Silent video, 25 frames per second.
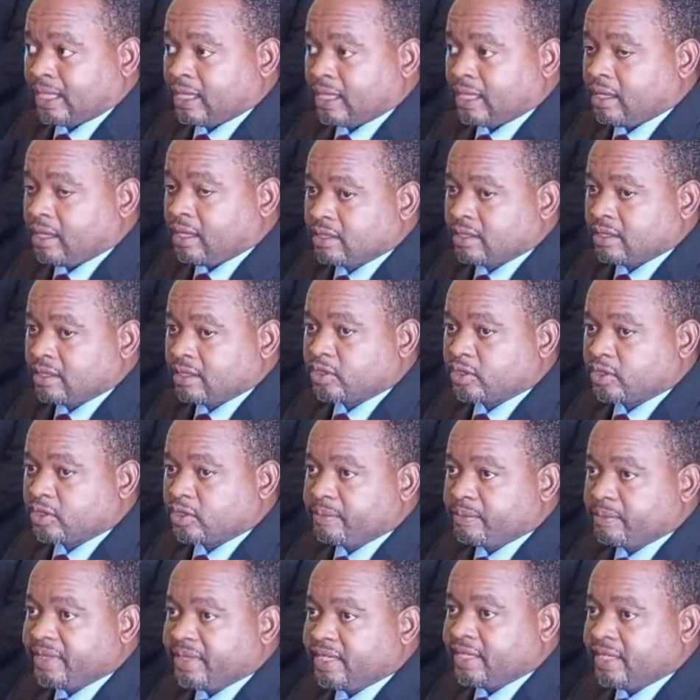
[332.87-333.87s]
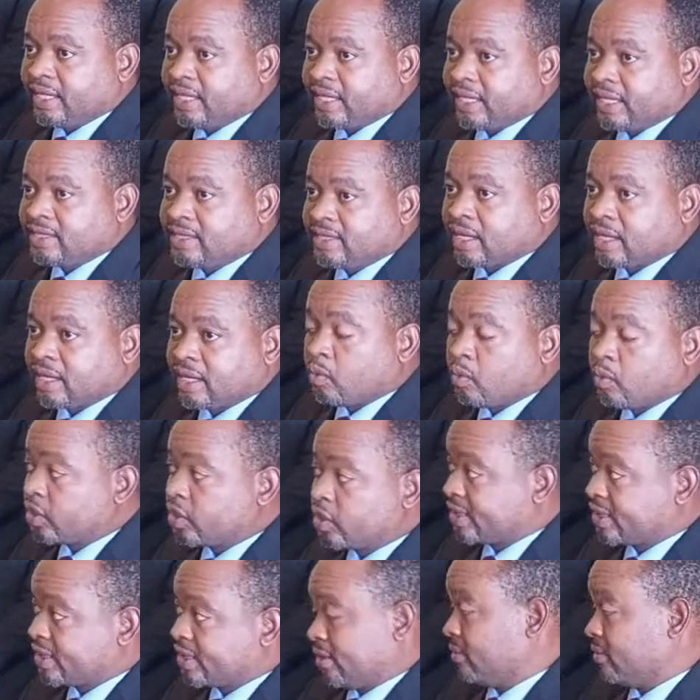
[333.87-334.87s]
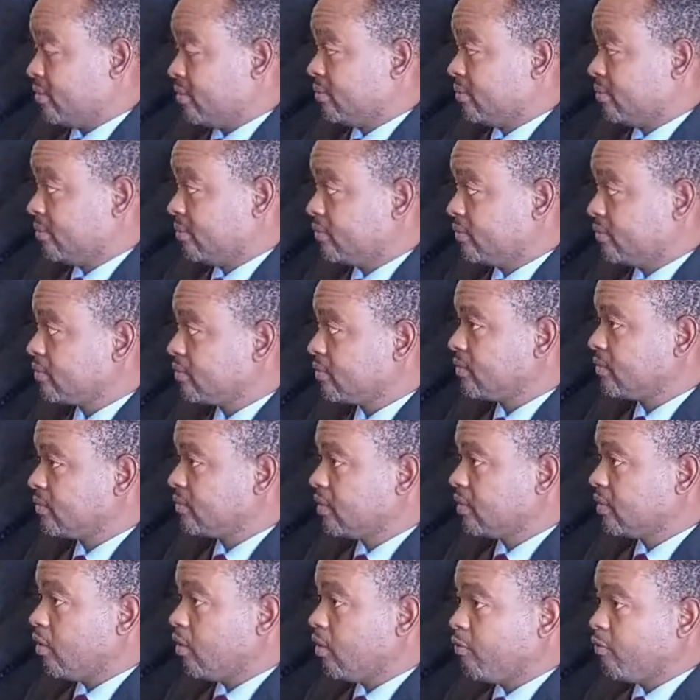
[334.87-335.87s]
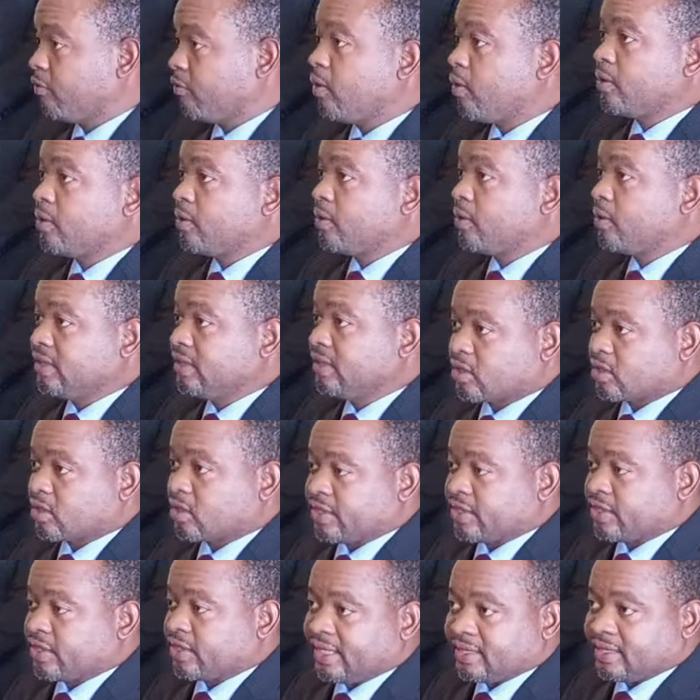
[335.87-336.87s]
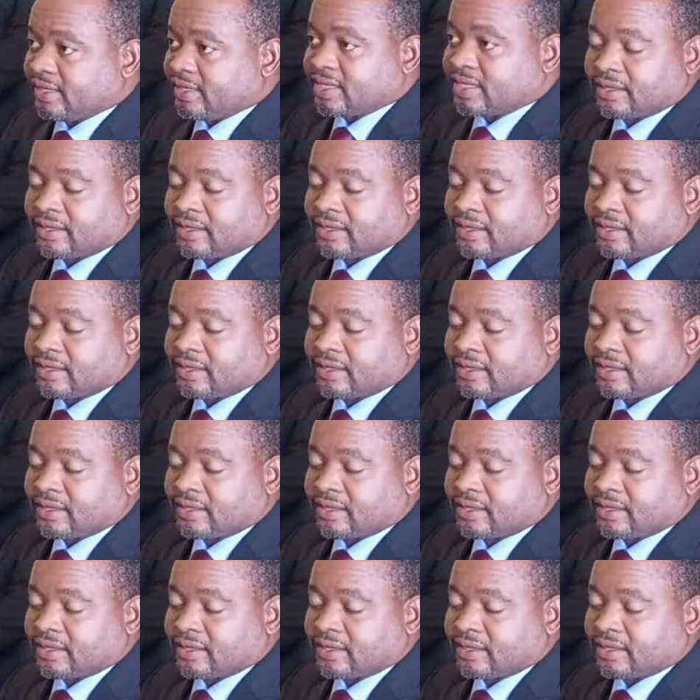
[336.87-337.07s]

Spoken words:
Social media is awash of all these concerns.